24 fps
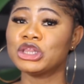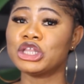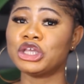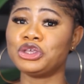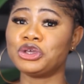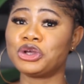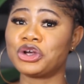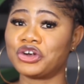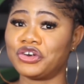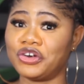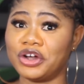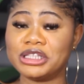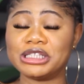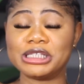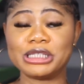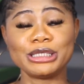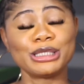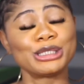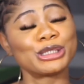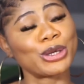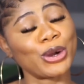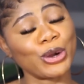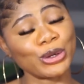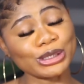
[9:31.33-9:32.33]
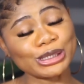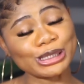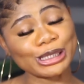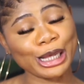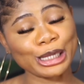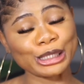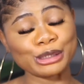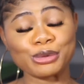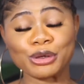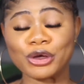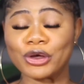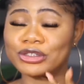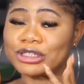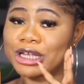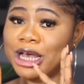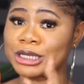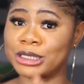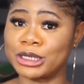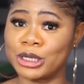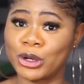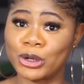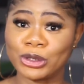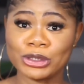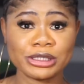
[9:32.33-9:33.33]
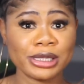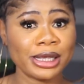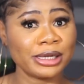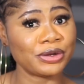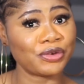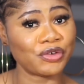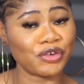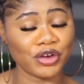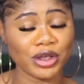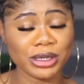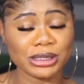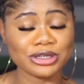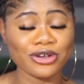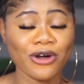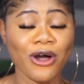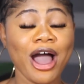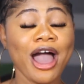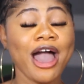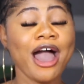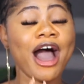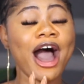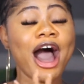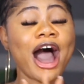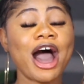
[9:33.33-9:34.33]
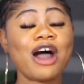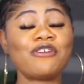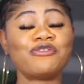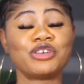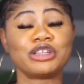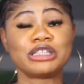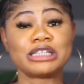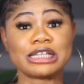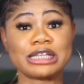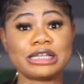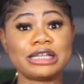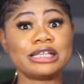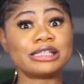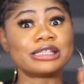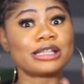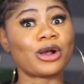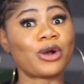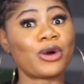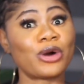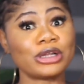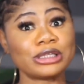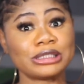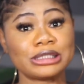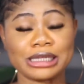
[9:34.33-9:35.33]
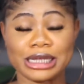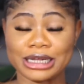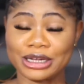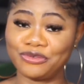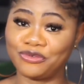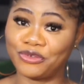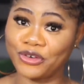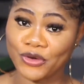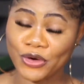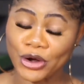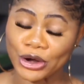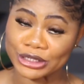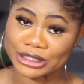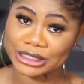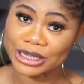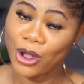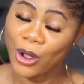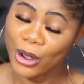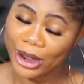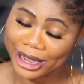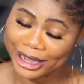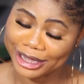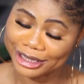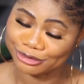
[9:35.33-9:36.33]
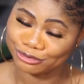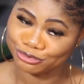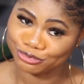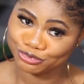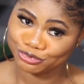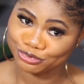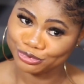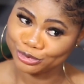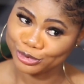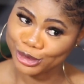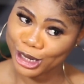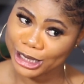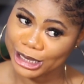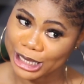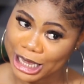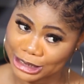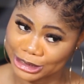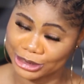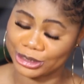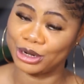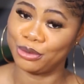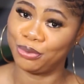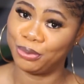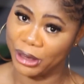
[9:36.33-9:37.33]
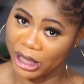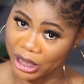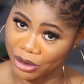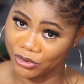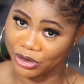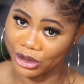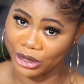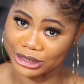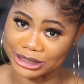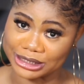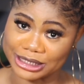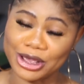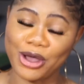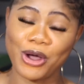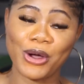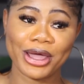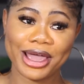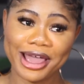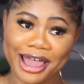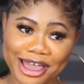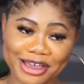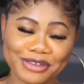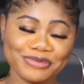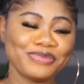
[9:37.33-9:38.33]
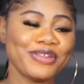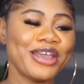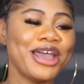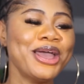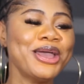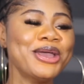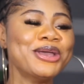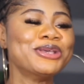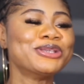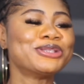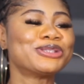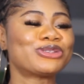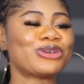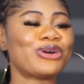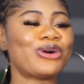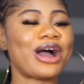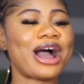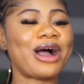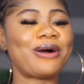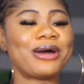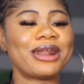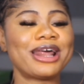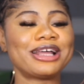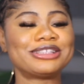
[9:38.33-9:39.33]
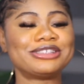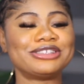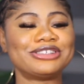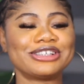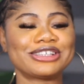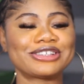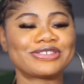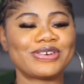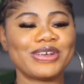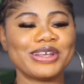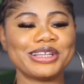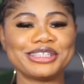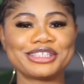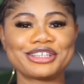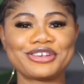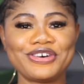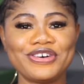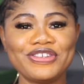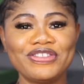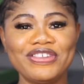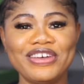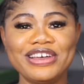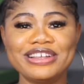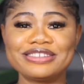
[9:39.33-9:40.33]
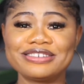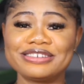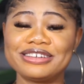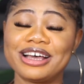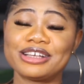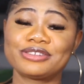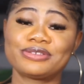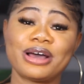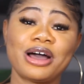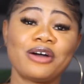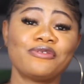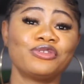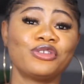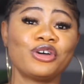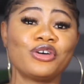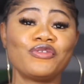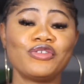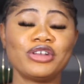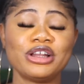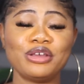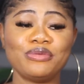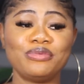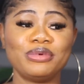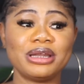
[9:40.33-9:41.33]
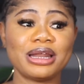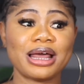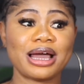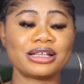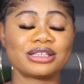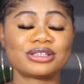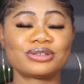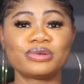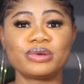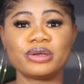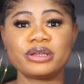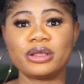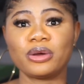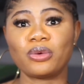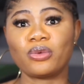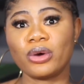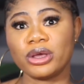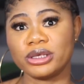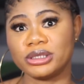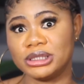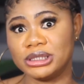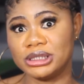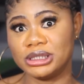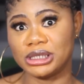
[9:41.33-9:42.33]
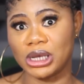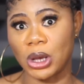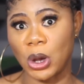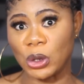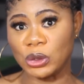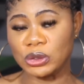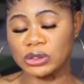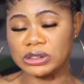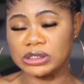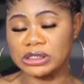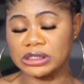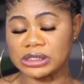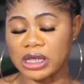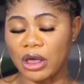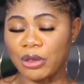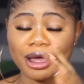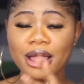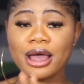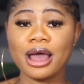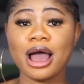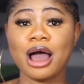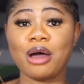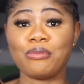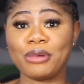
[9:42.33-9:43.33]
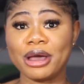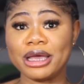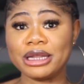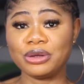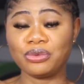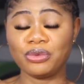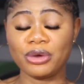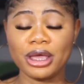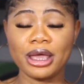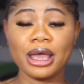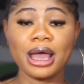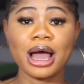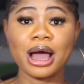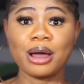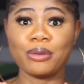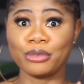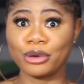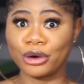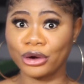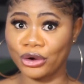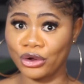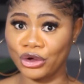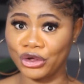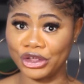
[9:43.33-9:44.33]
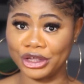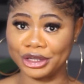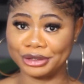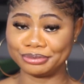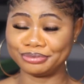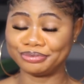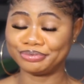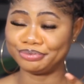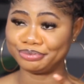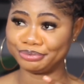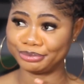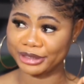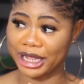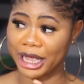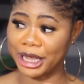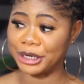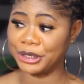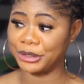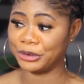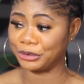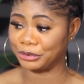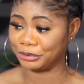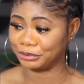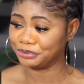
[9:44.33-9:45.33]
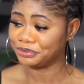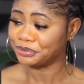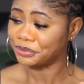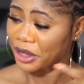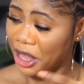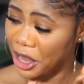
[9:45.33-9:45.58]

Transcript: Then you create this content, because as a content creator, everything is a content for us, okay? That's on the period, okay? So I wanted to just create this content. So that's why I've not really been answering the questions. And by the way, I'm glowing. I know.